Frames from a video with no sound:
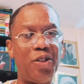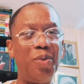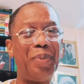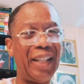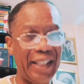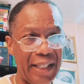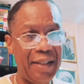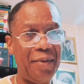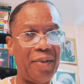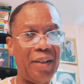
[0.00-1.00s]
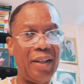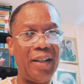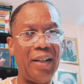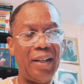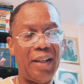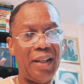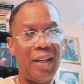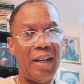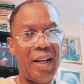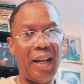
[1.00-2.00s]
you believe
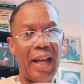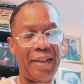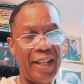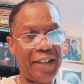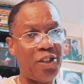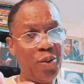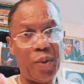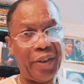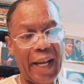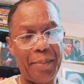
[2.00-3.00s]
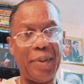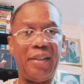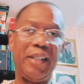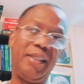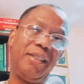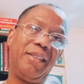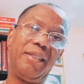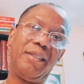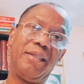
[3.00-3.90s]
and that you will not be tested?